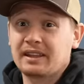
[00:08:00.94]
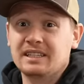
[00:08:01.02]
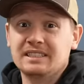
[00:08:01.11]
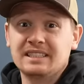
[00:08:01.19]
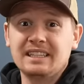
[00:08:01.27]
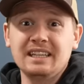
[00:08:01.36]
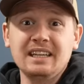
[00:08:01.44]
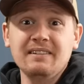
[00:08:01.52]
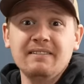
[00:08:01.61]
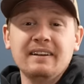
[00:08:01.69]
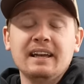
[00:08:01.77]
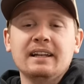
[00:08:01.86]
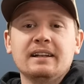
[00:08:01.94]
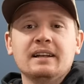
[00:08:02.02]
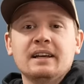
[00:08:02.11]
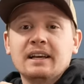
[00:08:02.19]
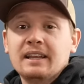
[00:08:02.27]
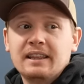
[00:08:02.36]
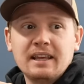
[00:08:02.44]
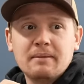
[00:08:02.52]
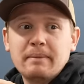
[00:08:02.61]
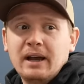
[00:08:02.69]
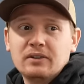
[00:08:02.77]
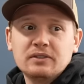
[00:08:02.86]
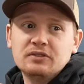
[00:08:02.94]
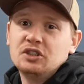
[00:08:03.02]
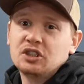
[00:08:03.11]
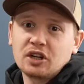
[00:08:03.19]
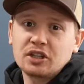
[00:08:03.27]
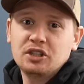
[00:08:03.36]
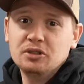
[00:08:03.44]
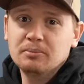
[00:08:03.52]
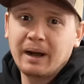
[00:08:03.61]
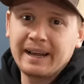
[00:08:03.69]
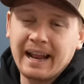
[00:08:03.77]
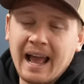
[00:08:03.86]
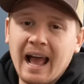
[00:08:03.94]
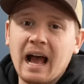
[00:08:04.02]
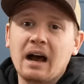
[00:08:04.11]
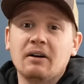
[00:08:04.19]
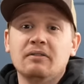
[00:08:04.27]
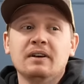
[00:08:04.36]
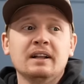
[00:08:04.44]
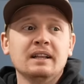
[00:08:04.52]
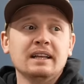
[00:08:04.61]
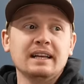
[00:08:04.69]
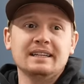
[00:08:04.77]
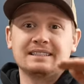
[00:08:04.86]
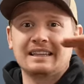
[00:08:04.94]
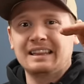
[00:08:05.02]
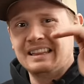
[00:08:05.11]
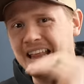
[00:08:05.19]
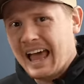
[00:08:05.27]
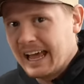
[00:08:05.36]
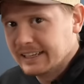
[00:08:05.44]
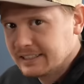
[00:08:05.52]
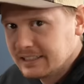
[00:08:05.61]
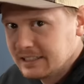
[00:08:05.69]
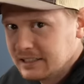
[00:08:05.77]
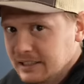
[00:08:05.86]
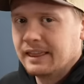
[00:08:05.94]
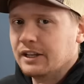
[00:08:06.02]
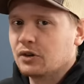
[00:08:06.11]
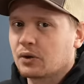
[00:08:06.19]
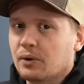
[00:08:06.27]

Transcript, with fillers: because even the amount of jerk you might have is less than you're